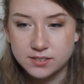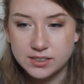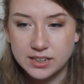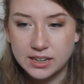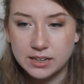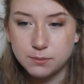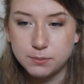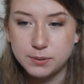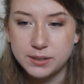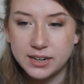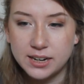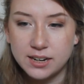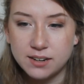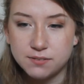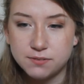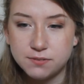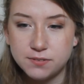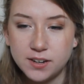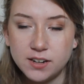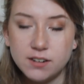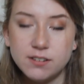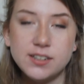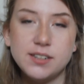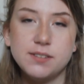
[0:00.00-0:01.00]
and we have
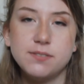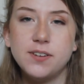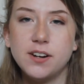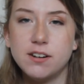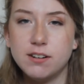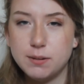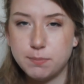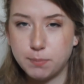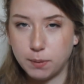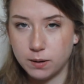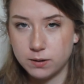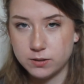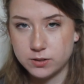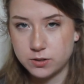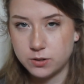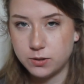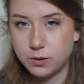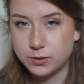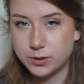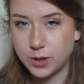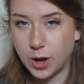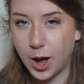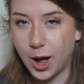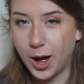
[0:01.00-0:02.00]
very, very
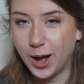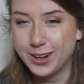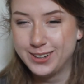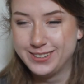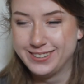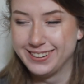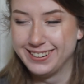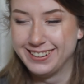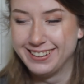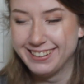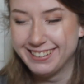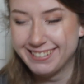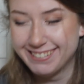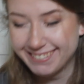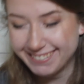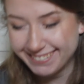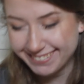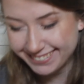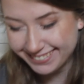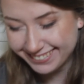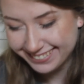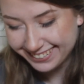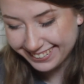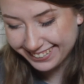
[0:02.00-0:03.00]
personal talks.
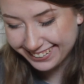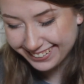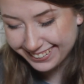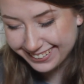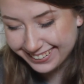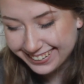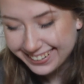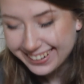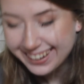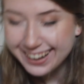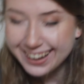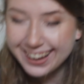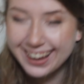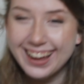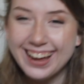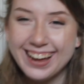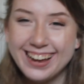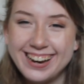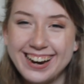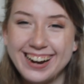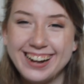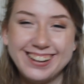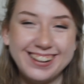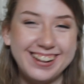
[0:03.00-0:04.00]

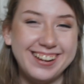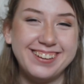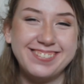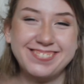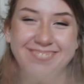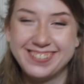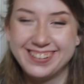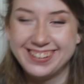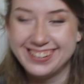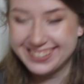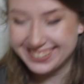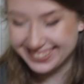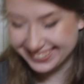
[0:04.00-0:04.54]
And I love her.